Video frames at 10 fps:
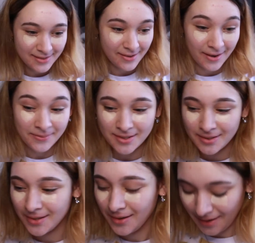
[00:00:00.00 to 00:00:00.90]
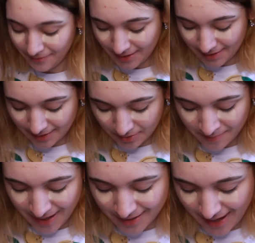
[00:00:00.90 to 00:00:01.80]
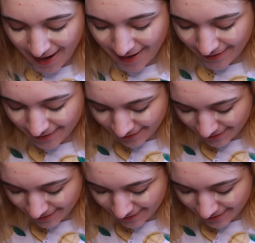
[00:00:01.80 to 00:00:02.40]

So I'm so sorry if this is not my shade,